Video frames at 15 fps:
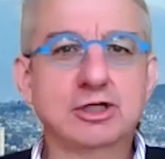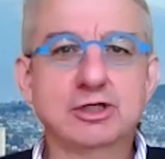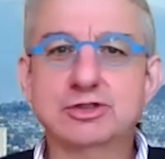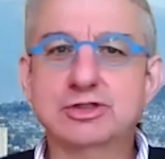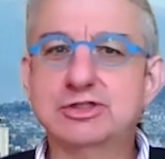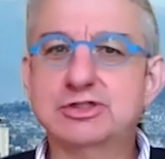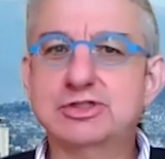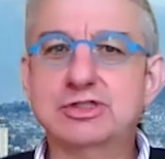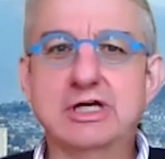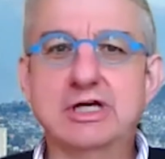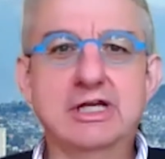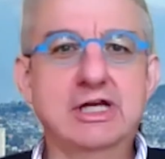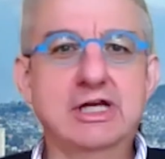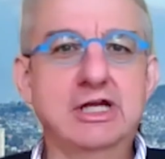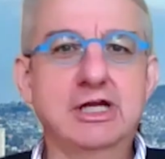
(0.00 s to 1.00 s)
to
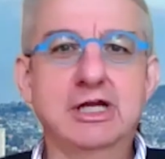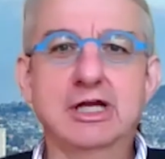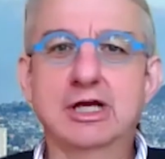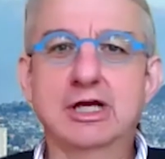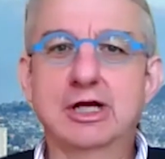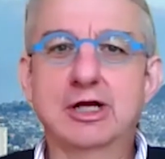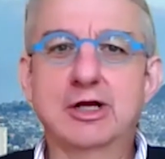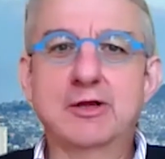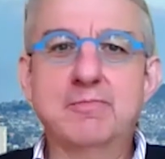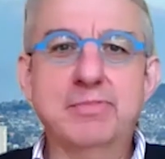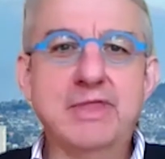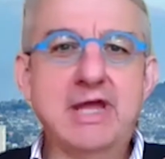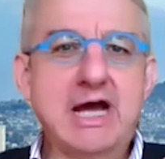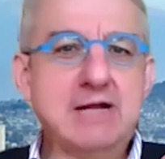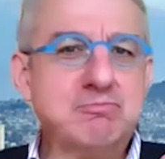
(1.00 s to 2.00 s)
study
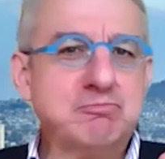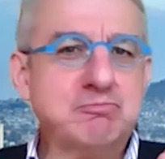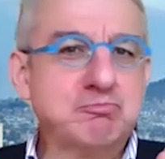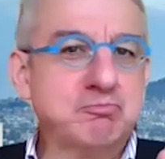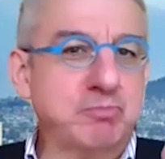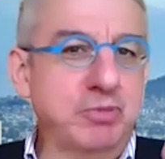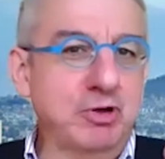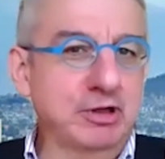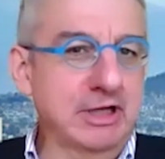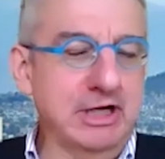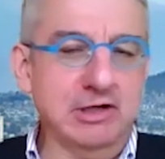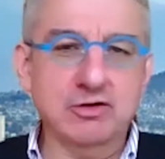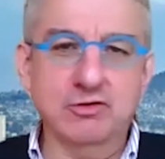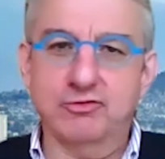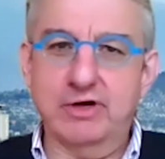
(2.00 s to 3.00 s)
not
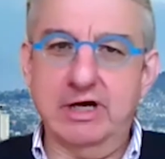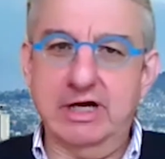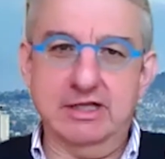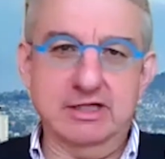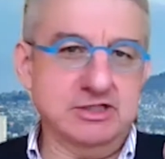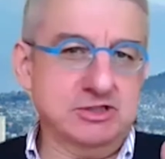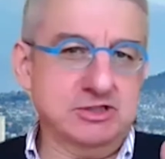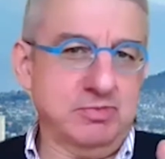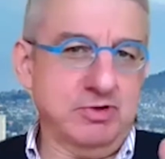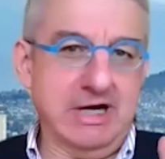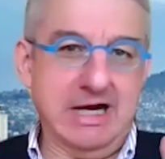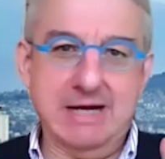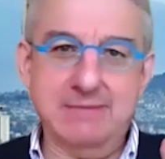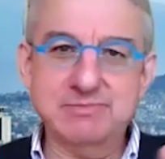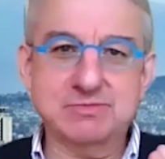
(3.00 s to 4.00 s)
political violence,
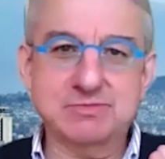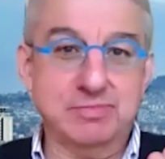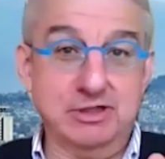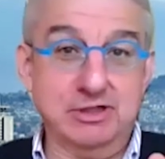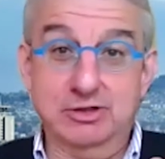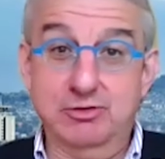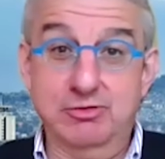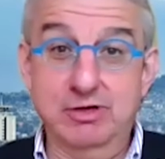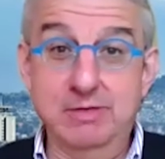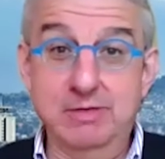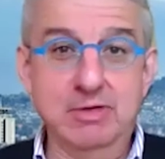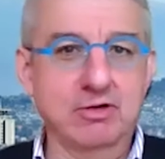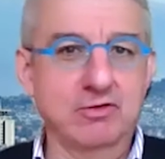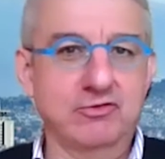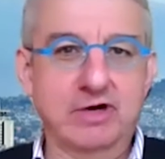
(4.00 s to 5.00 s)
perhaps, but
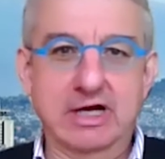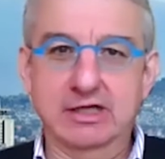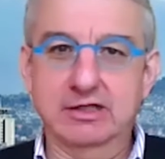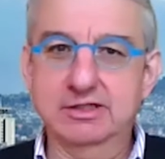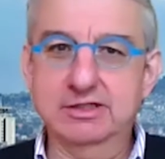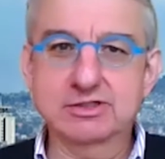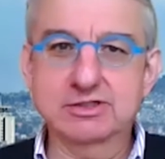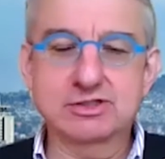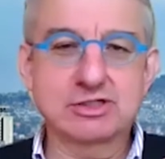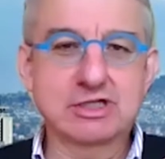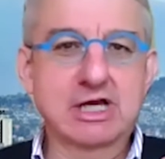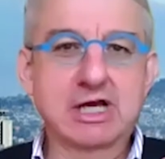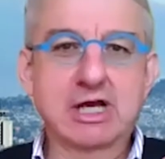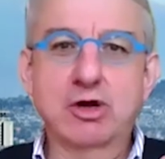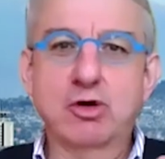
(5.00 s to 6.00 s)
criminal violence?
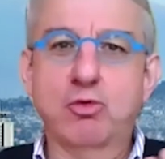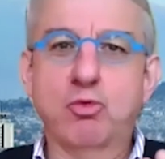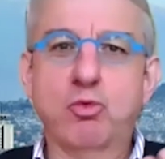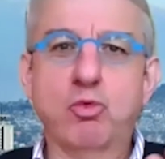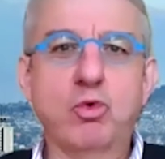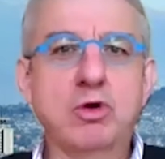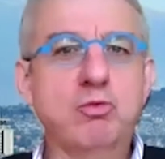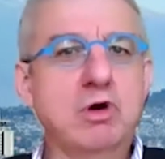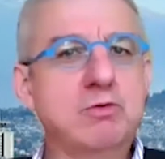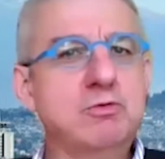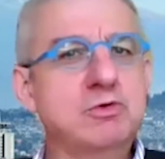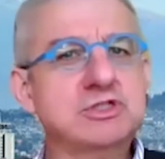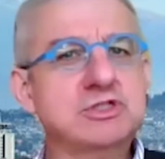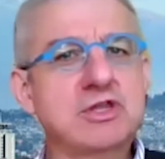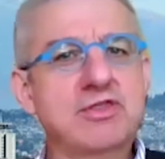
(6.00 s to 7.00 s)
What
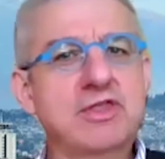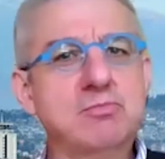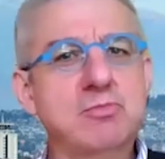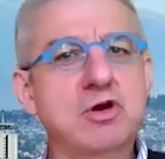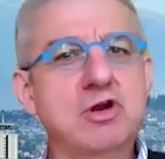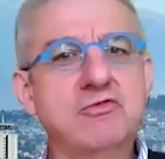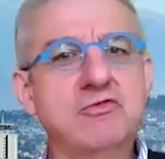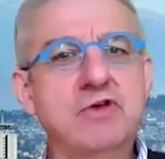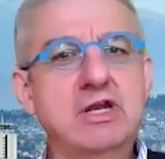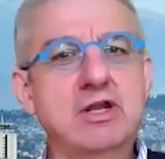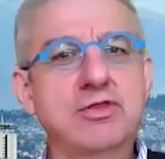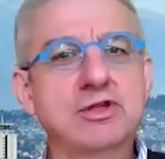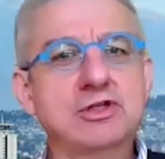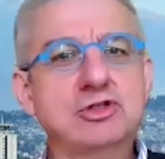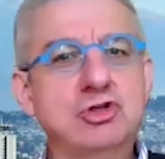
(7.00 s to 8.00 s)
was it that motivated
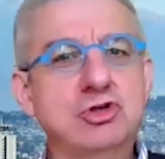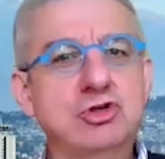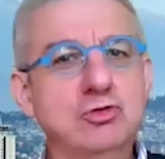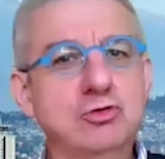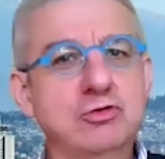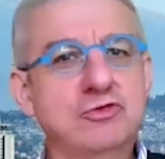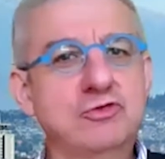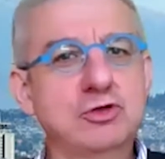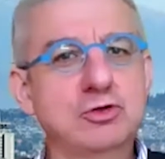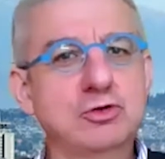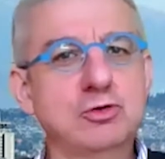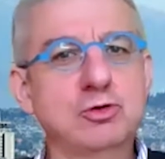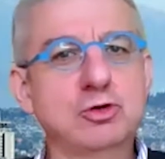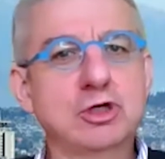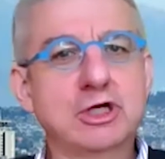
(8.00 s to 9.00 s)
the two of
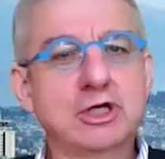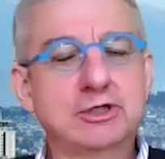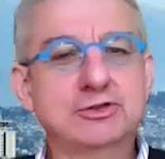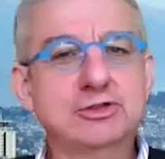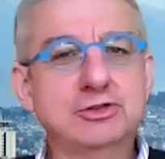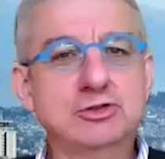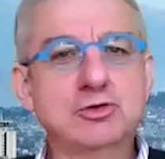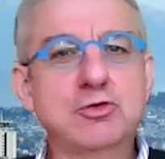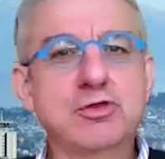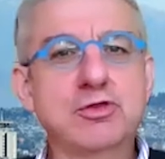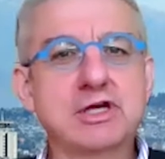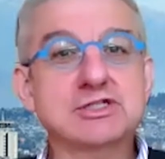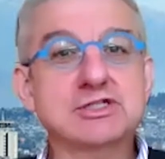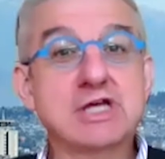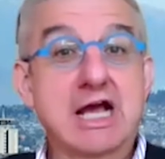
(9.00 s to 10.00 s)
you to do
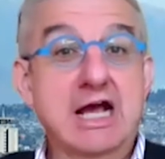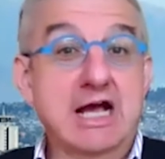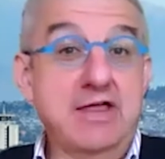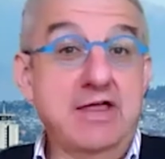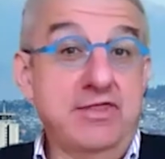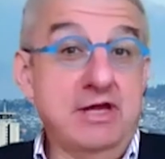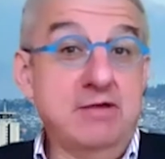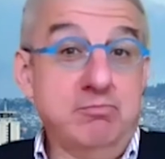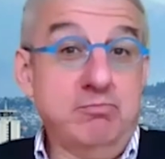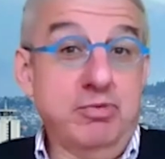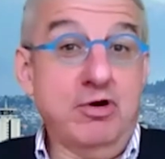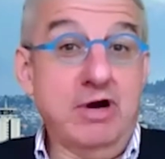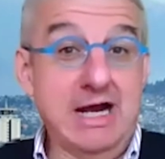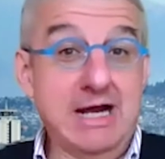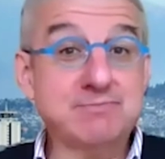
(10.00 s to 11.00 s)
this, and then
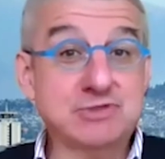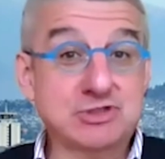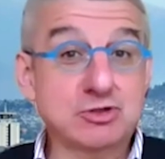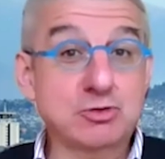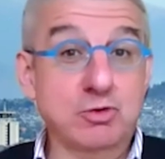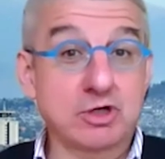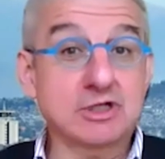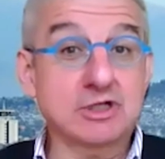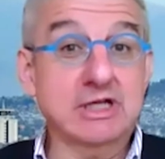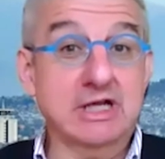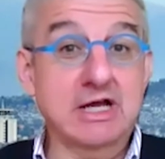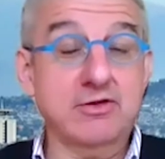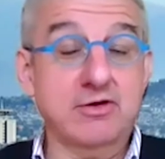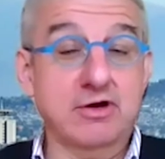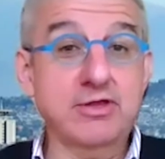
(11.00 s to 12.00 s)
perhaps to work
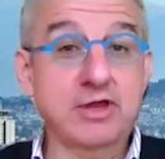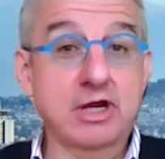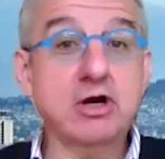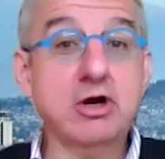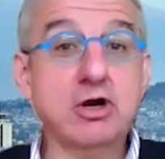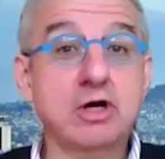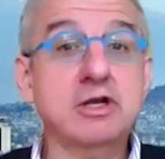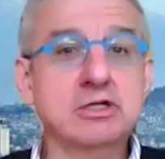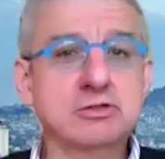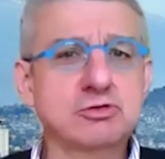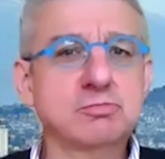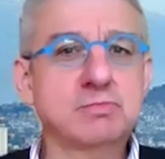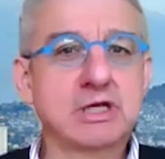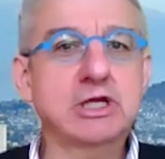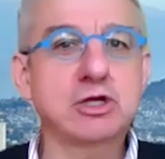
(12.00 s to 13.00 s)
together? I think our audience would
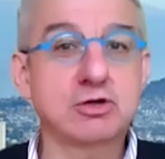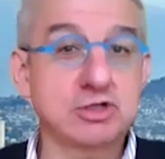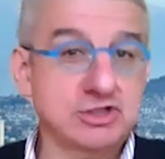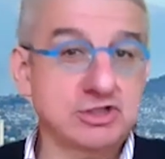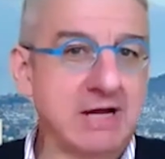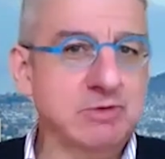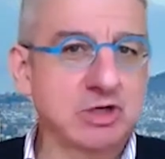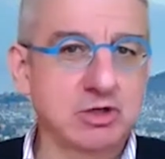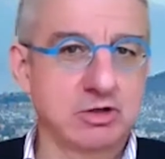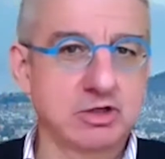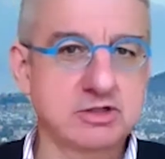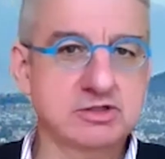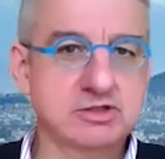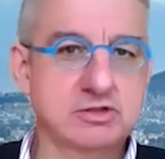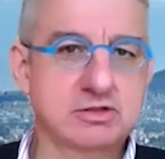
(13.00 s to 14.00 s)
be curious. I'm curious.